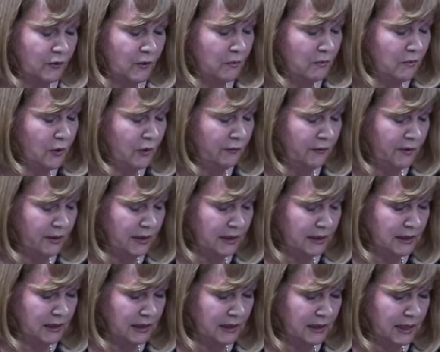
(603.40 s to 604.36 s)
removing the
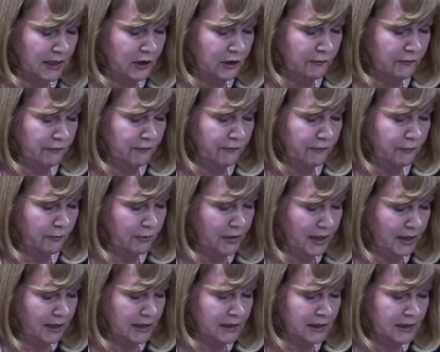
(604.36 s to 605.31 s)
indication of
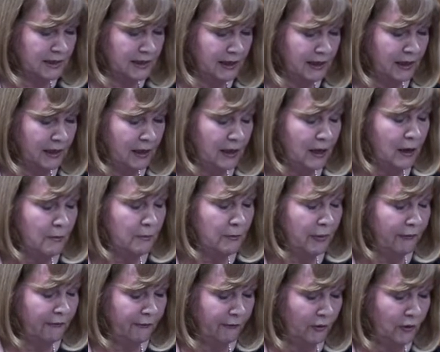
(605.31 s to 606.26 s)
pregnancy
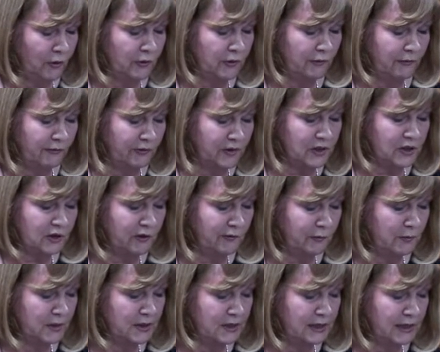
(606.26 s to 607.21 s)
before the first
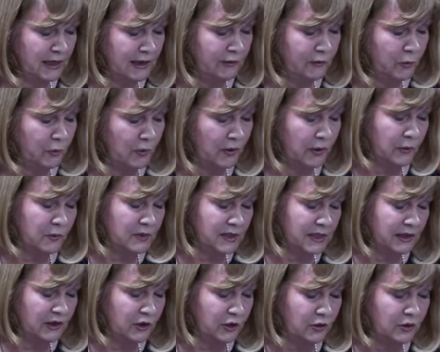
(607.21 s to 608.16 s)
government health warning
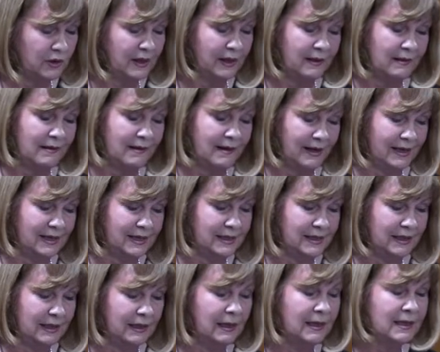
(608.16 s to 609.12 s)
was issued in
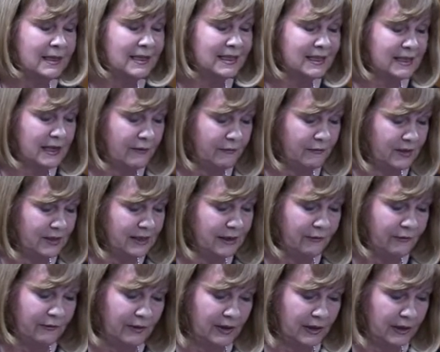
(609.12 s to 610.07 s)

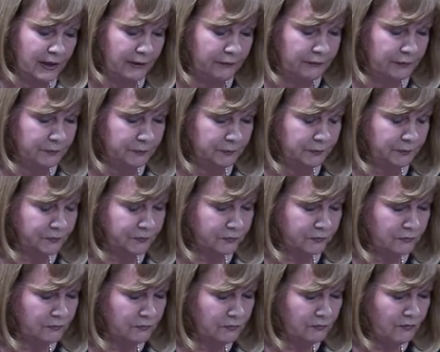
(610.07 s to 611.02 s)
1975.
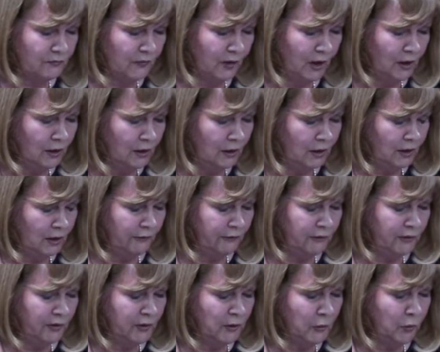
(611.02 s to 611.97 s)
A
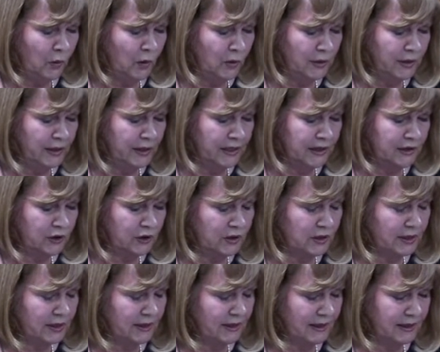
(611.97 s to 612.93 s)
further warning
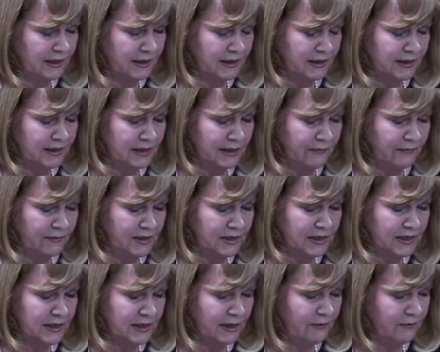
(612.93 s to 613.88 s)
issued in
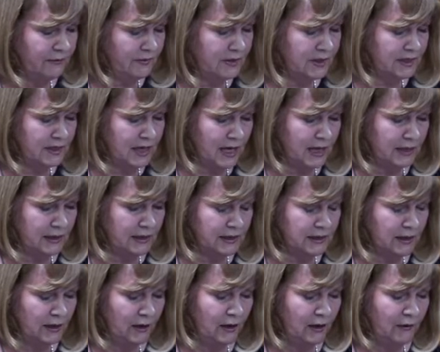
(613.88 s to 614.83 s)
1977 states,